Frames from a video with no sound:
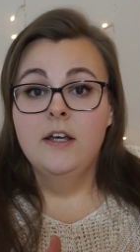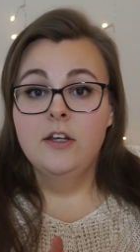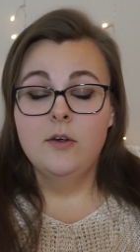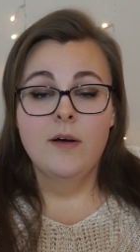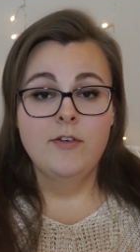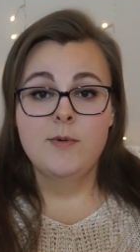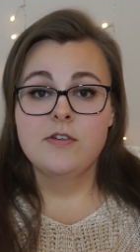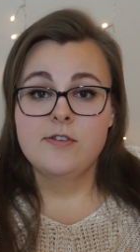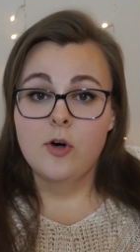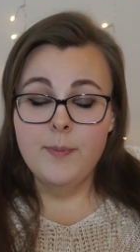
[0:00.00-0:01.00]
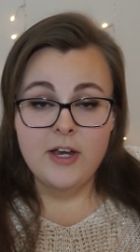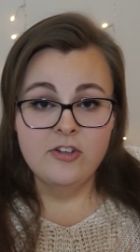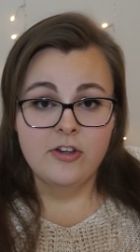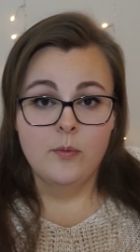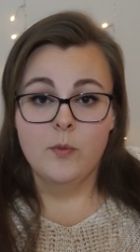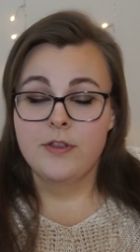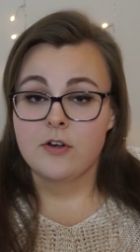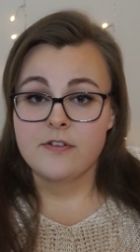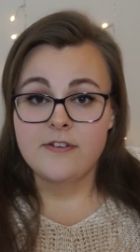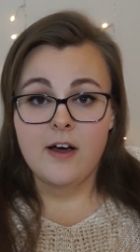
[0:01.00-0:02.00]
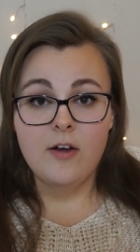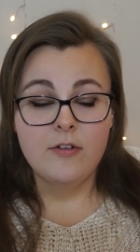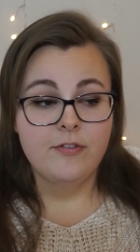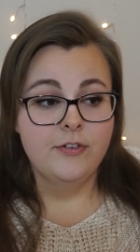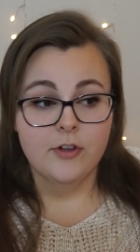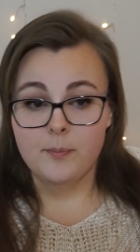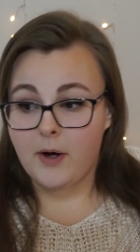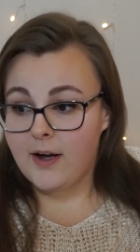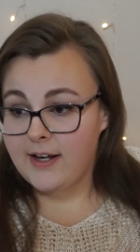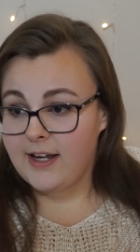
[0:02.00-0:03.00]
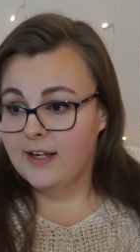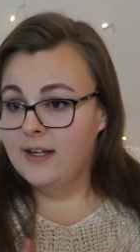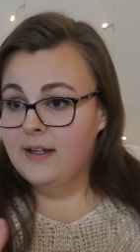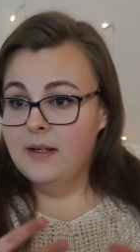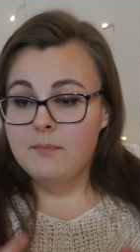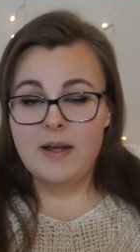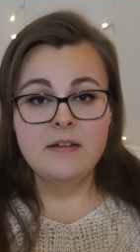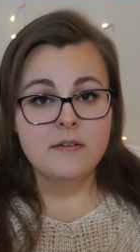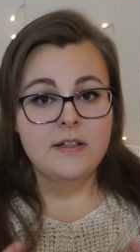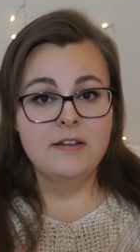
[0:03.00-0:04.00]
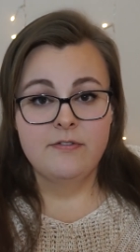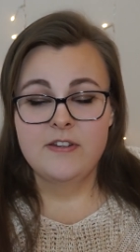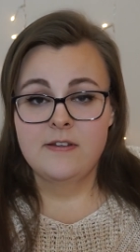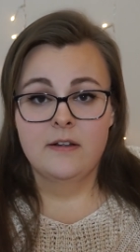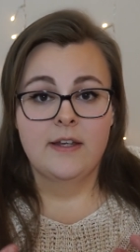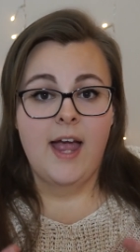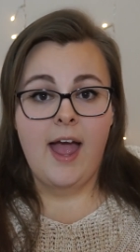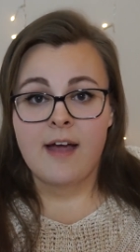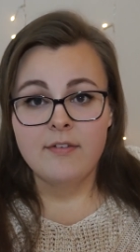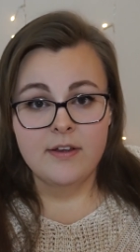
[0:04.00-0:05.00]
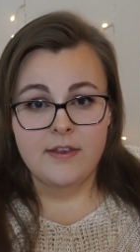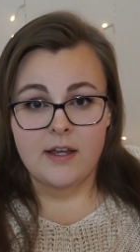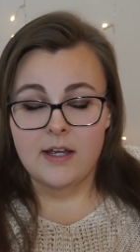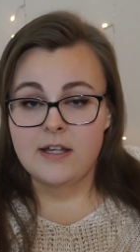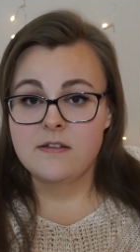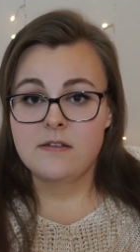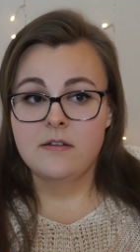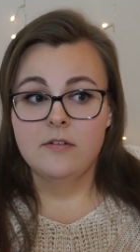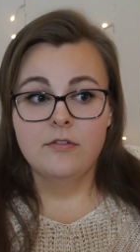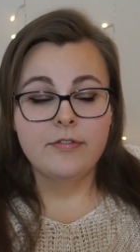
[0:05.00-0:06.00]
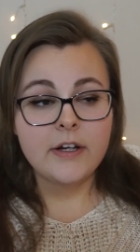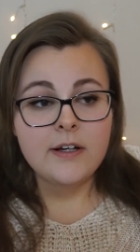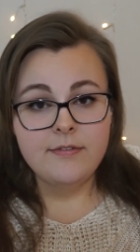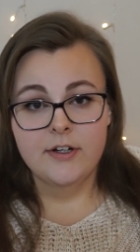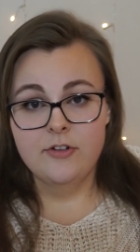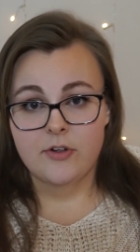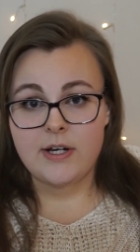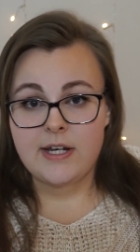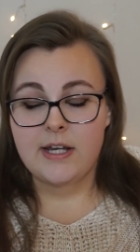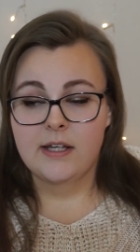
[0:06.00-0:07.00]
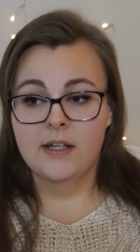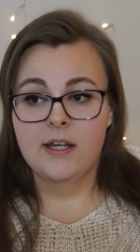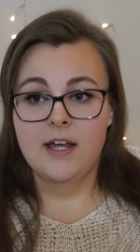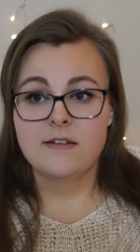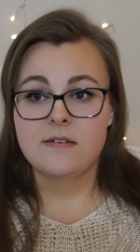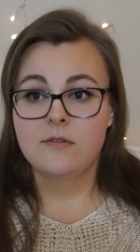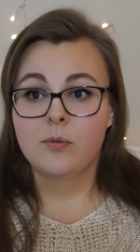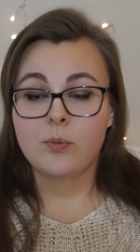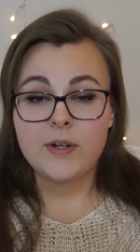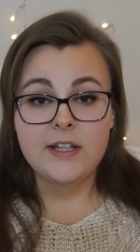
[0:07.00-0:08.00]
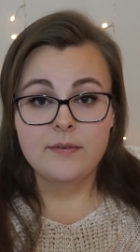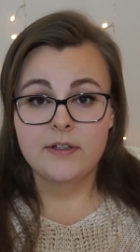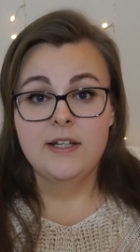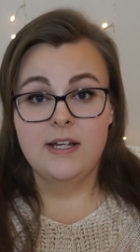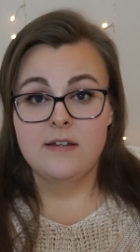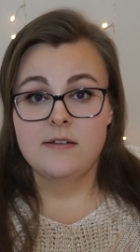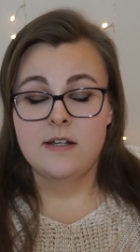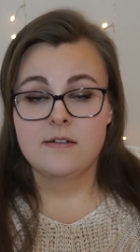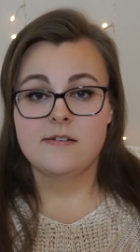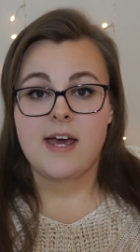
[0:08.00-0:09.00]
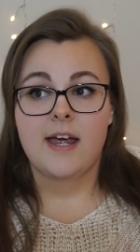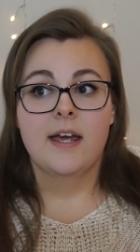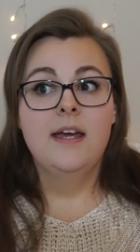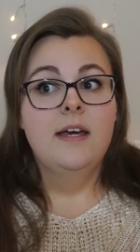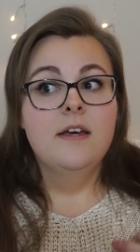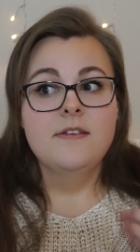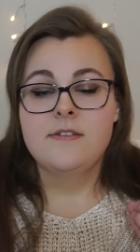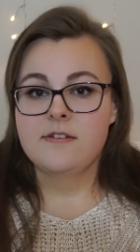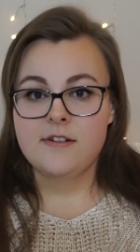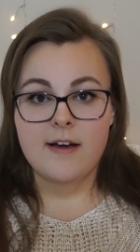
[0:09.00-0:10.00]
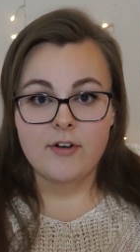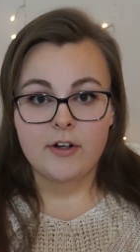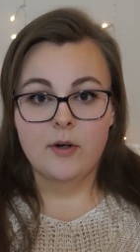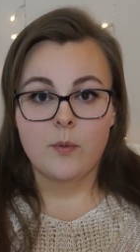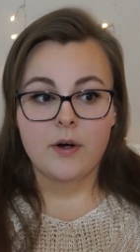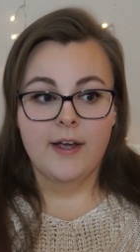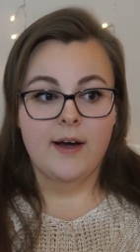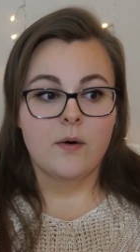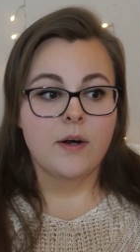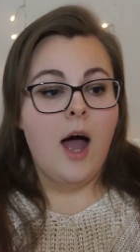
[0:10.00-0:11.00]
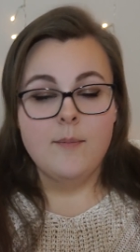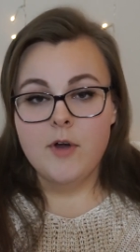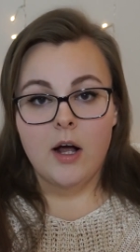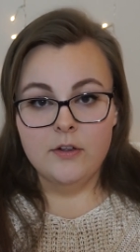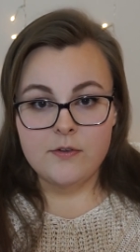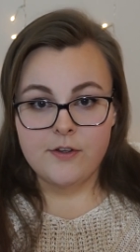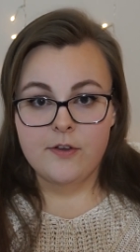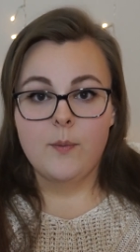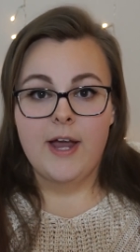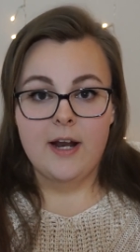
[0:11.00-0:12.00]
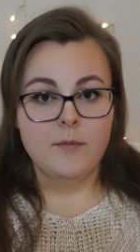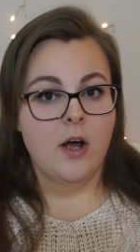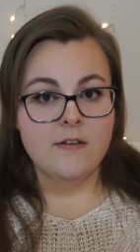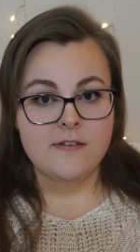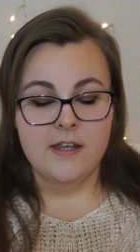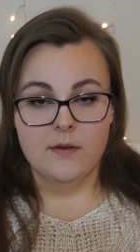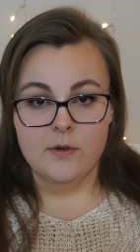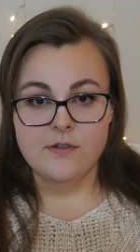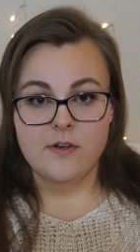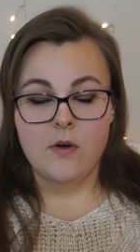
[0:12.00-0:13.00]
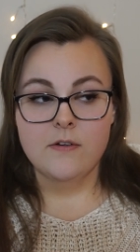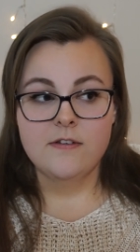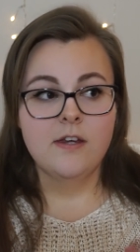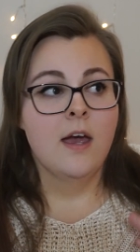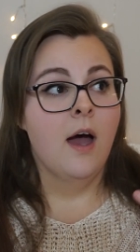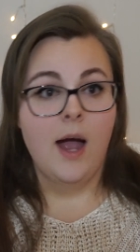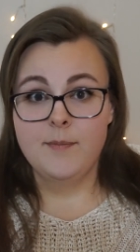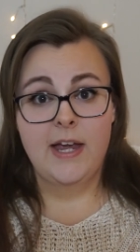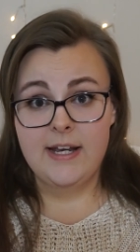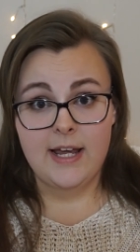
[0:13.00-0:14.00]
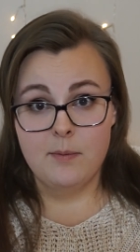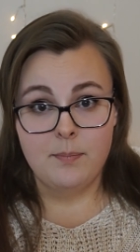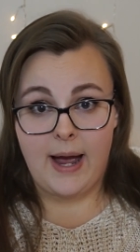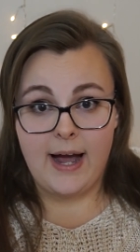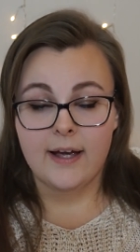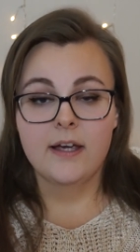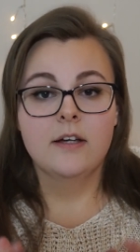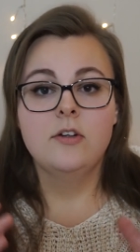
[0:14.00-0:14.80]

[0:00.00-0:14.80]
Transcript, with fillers: you have to be so patient with yourself, your body, mentally, physically, everything. It's very, very draining. It's really, really easy to say, this is never gonna work out. I'm not losing the weight. I'm not seeing the results. I'm gaining it back.